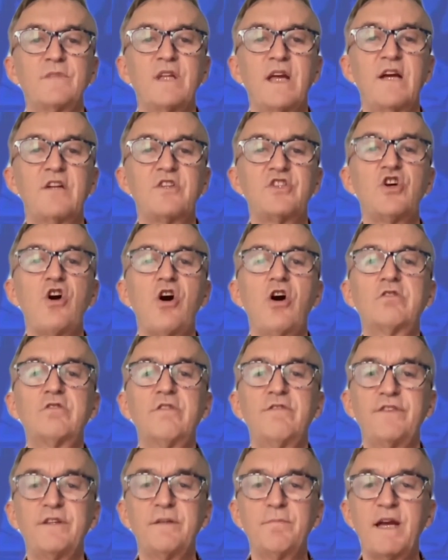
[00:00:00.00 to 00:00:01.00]
our
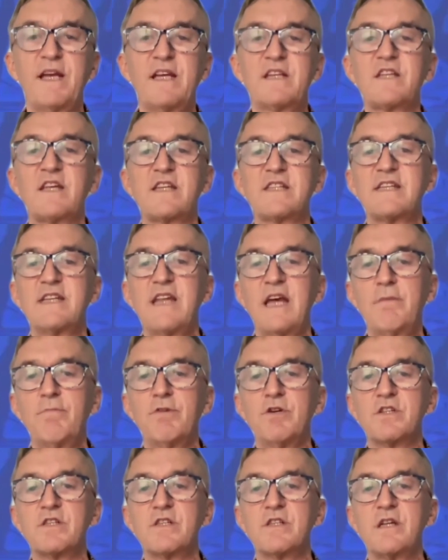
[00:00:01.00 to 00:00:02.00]
geography makes us
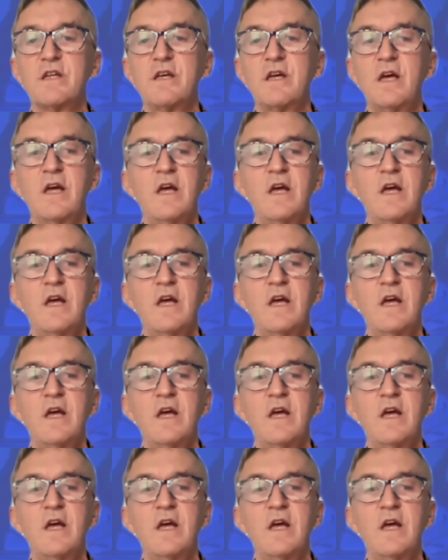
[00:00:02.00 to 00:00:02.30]
neighbours,